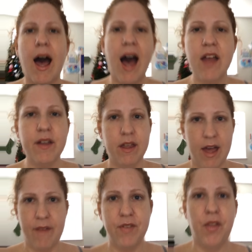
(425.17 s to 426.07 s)
I
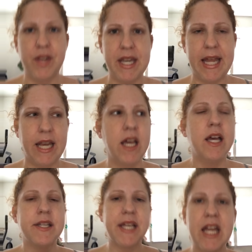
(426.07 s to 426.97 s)
feel the need
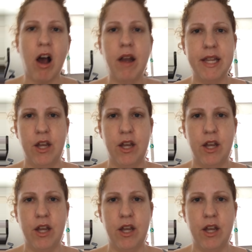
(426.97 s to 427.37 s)
to get on